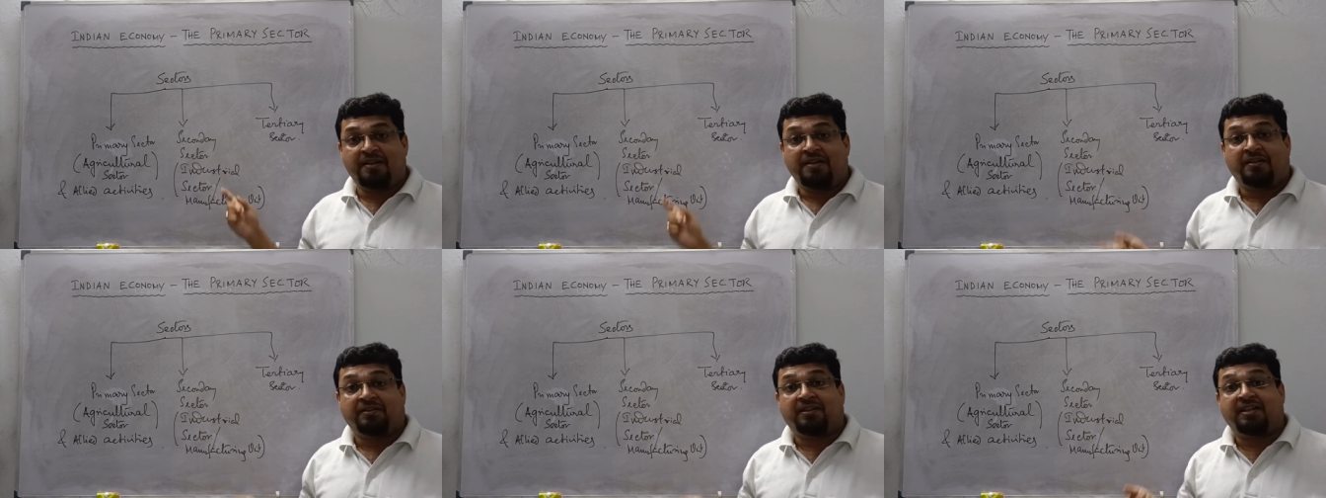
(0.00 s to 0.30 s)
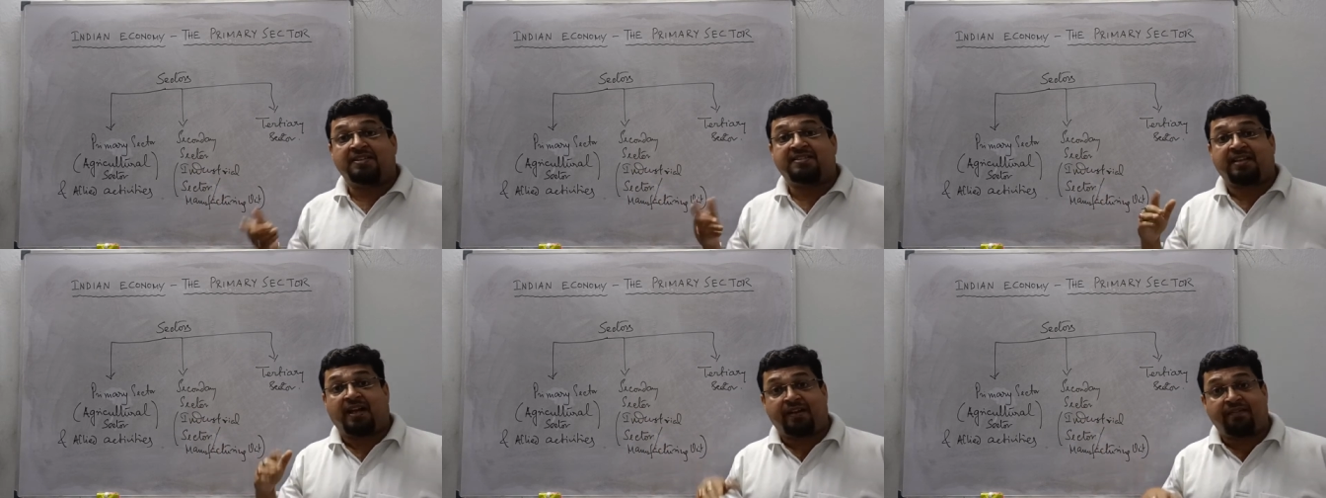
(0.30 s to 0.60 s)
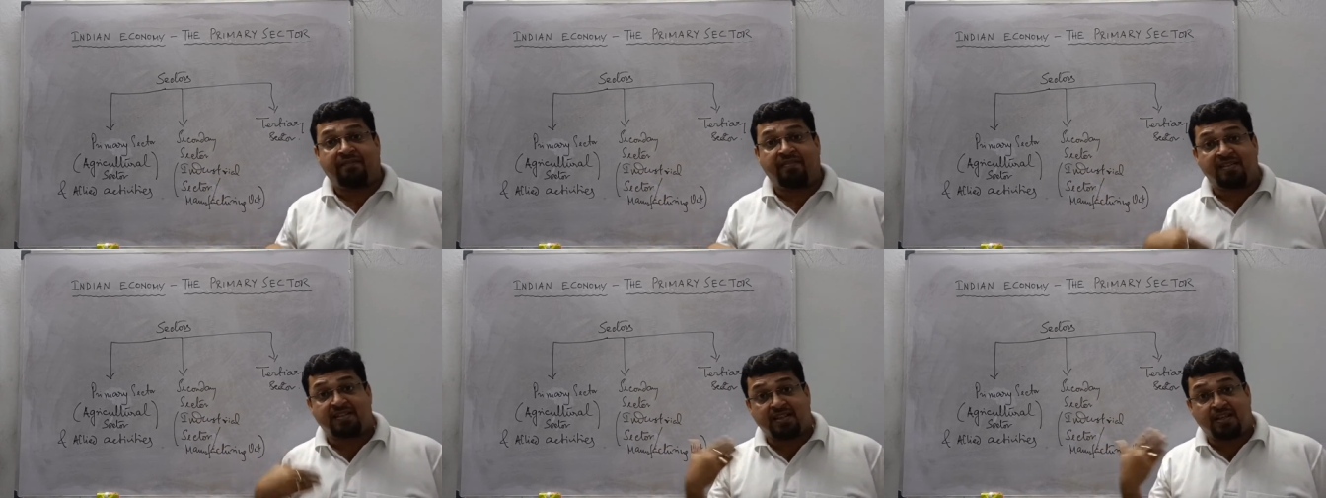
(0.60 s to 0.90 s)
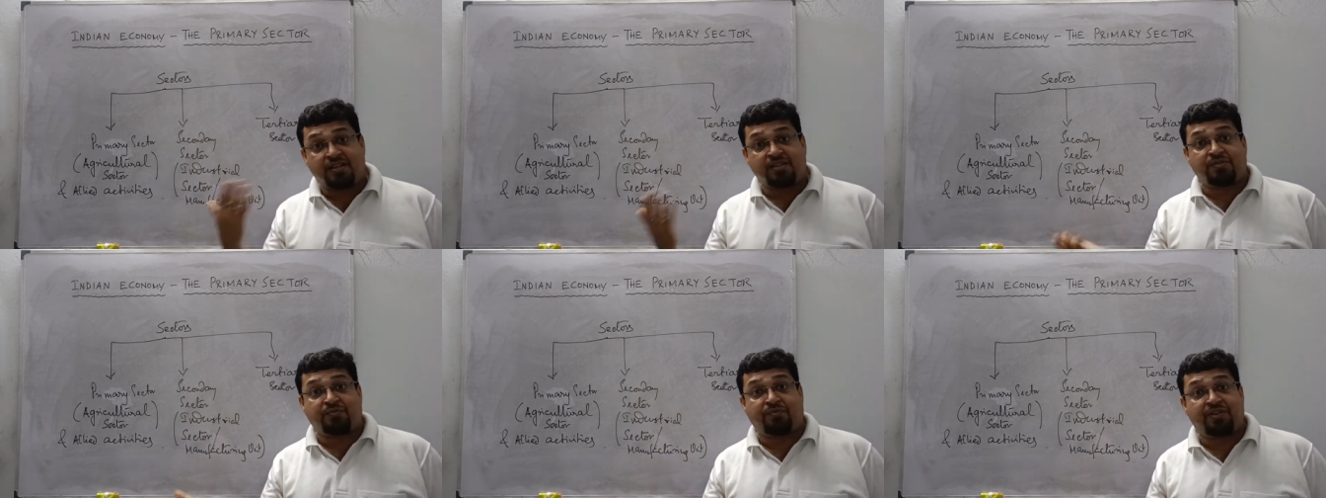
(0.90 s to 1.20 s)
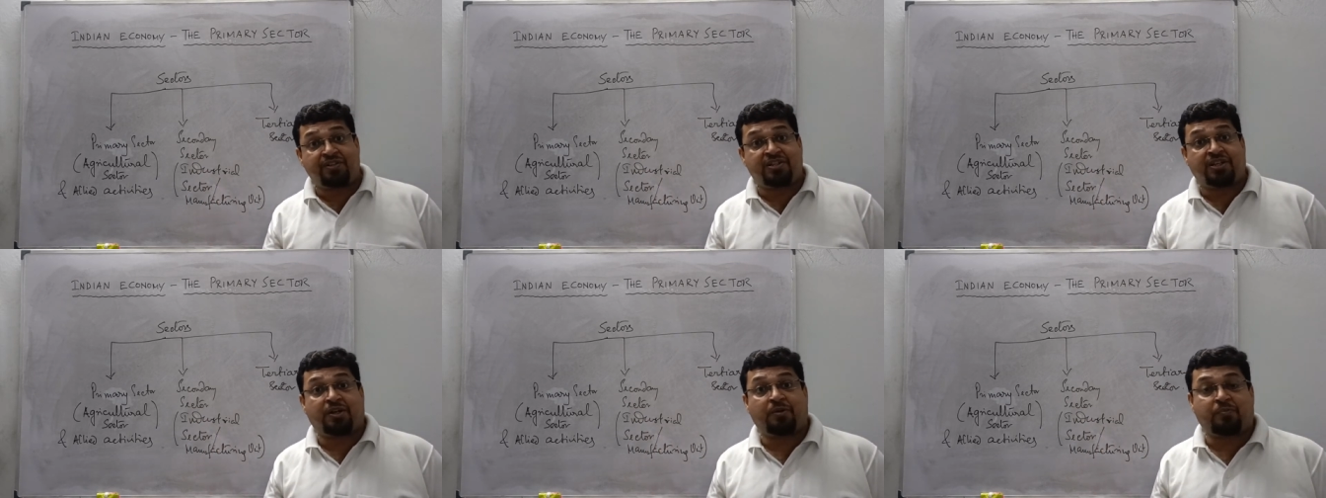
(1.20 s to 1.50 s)
The services
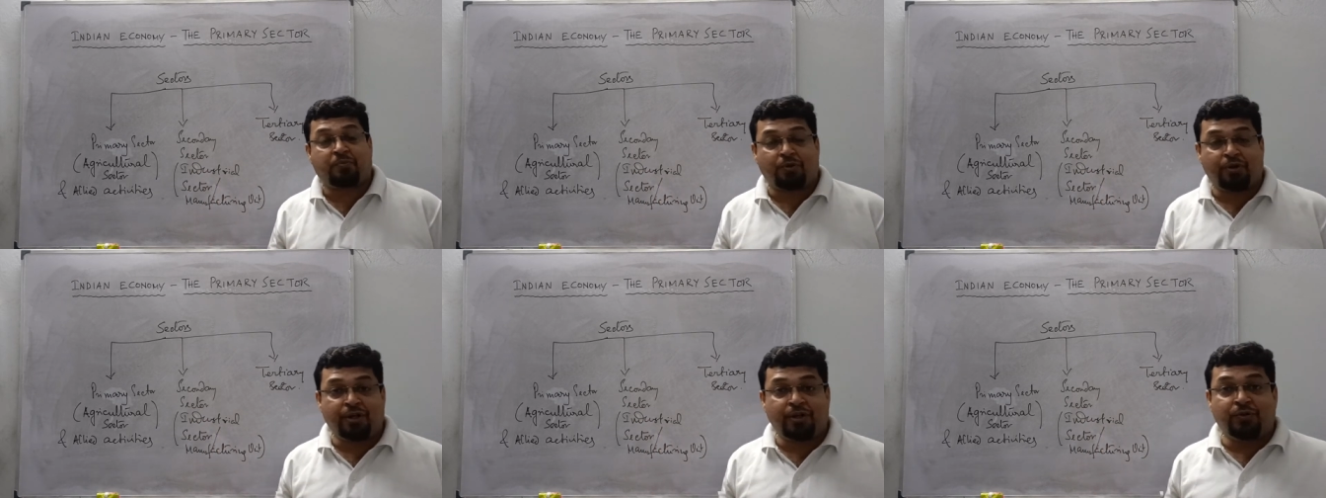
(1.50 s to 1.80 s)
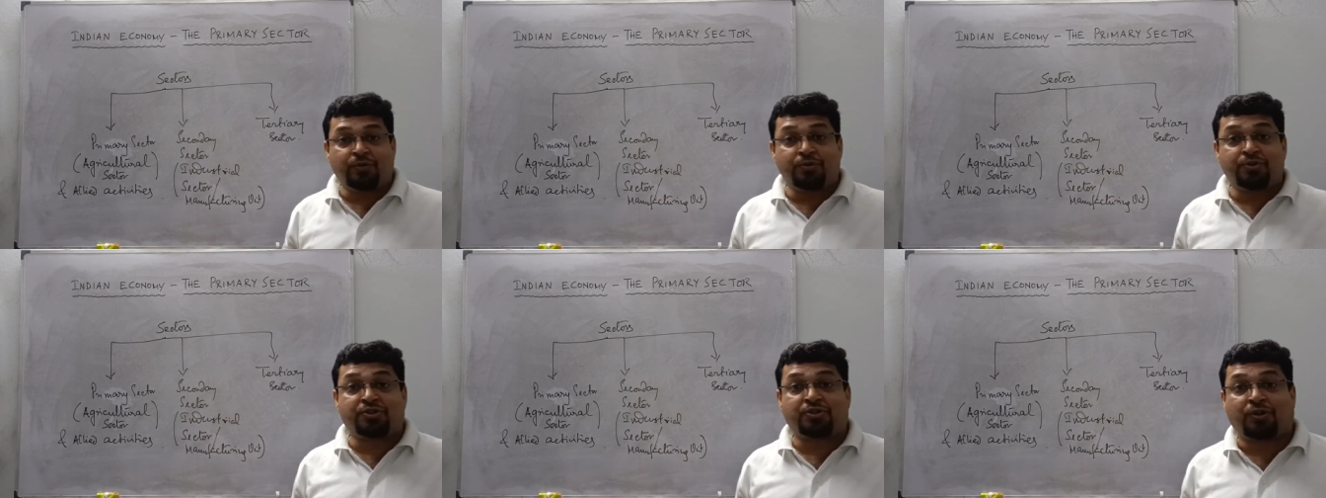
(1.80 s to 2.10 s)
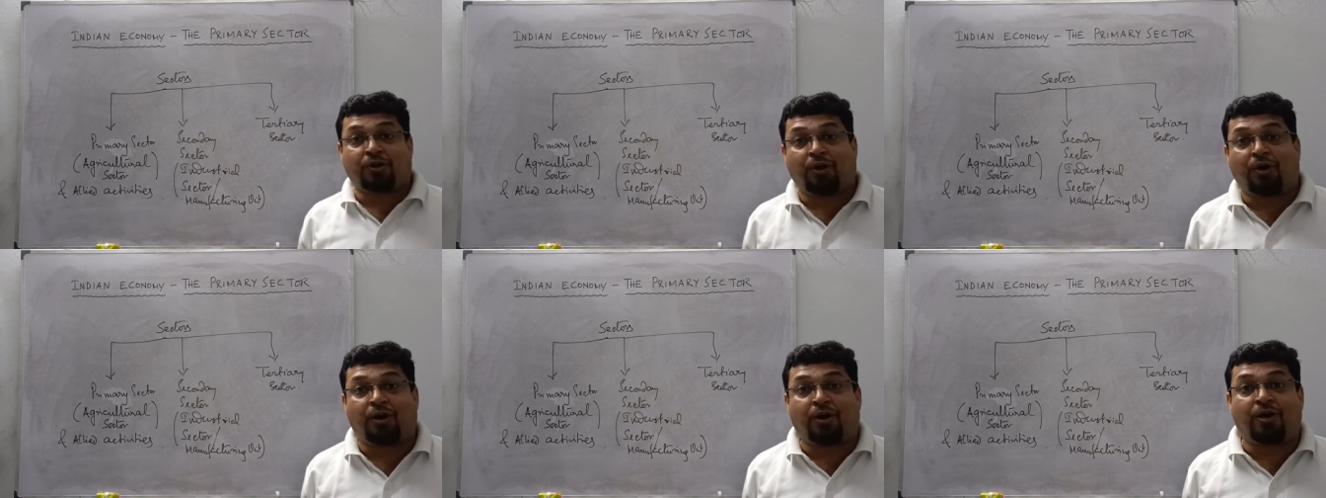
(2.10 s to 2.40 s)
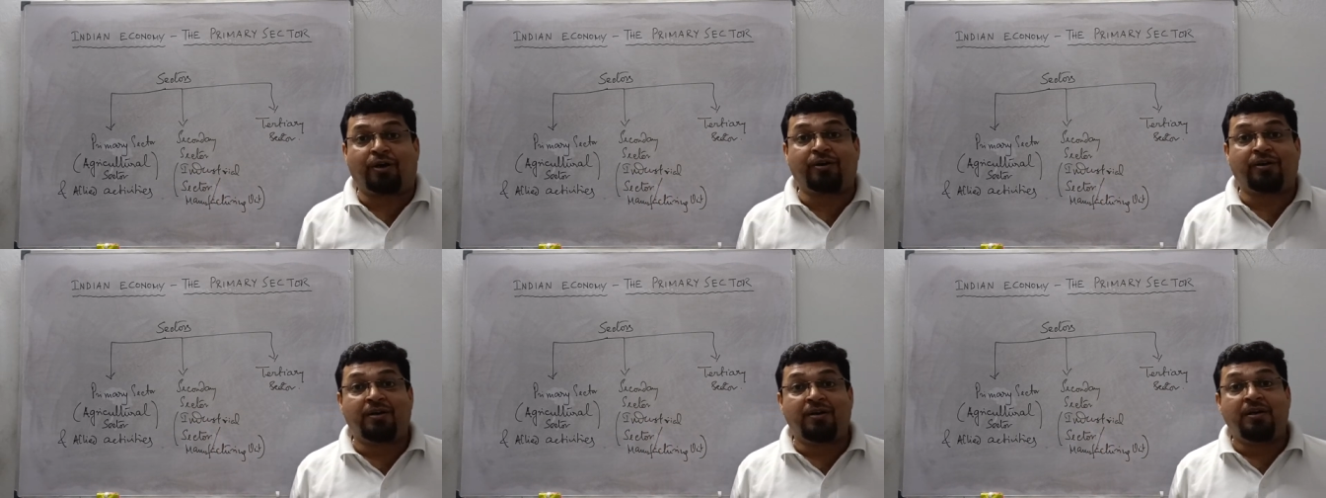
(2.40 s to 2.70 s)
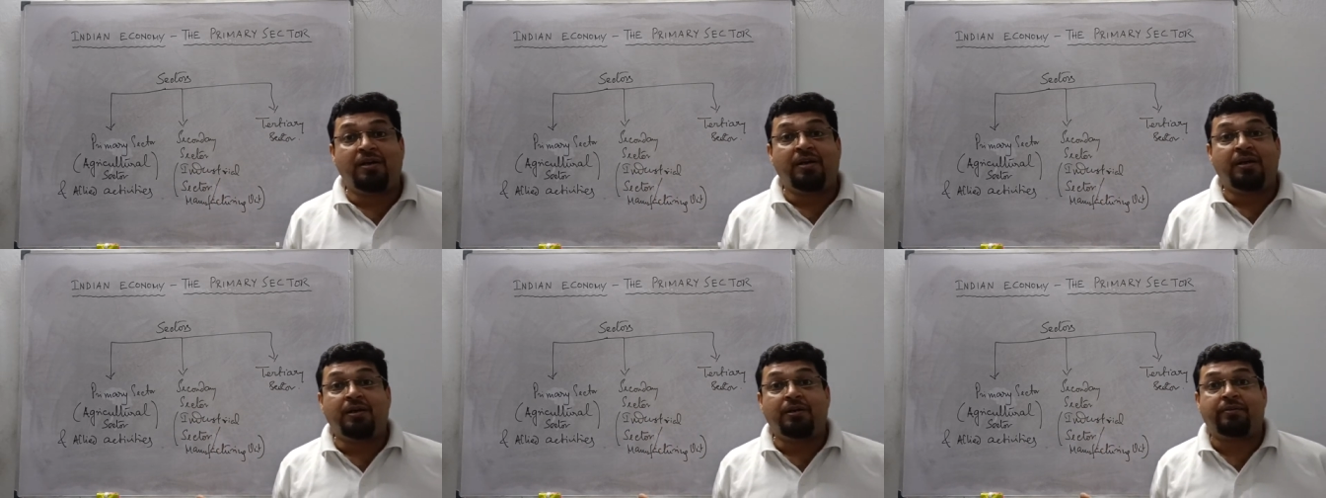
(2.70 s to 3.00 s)
which are produced or
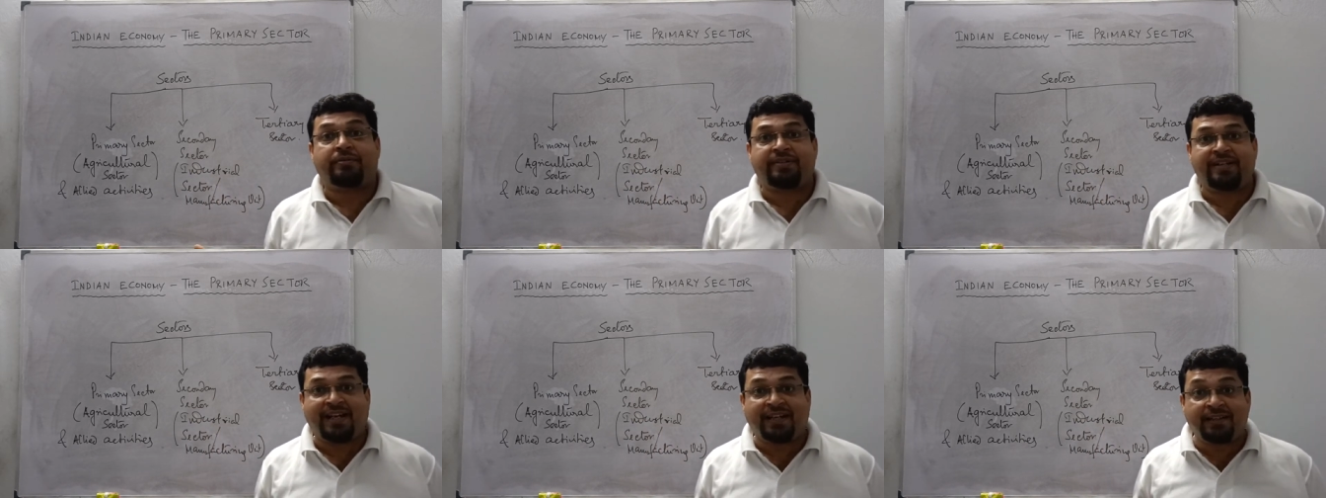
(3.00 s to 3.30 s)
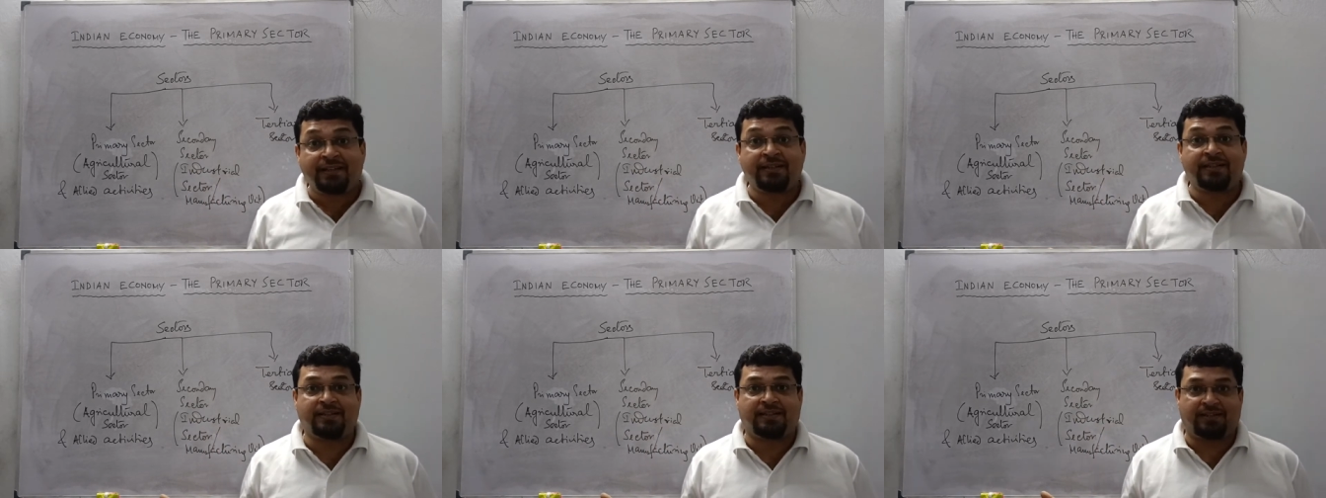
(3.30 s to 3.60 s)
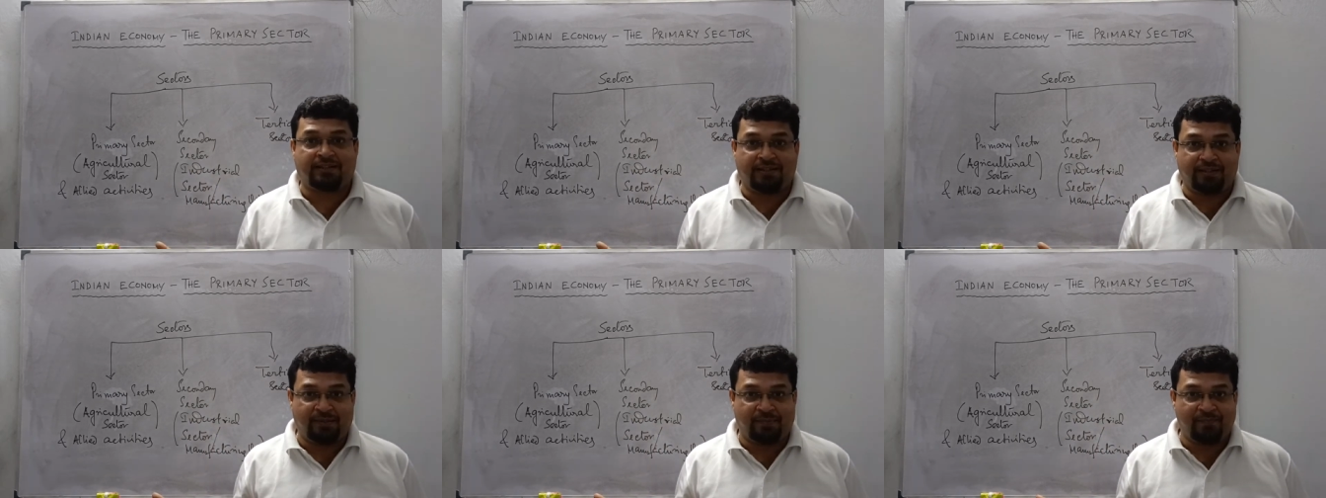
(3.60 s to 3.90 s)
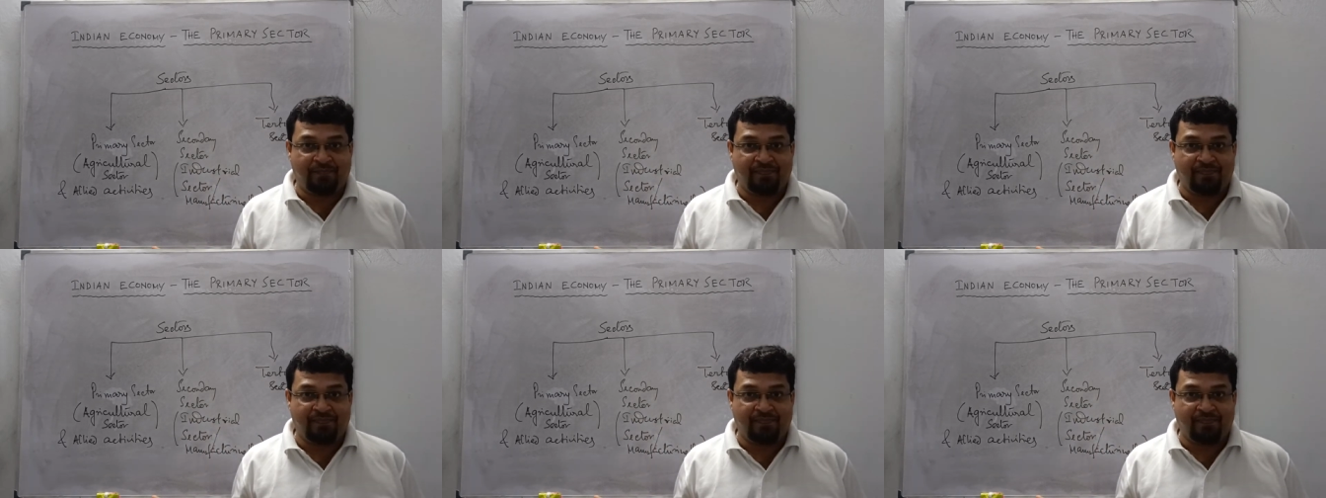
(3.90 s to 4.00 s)
rendered,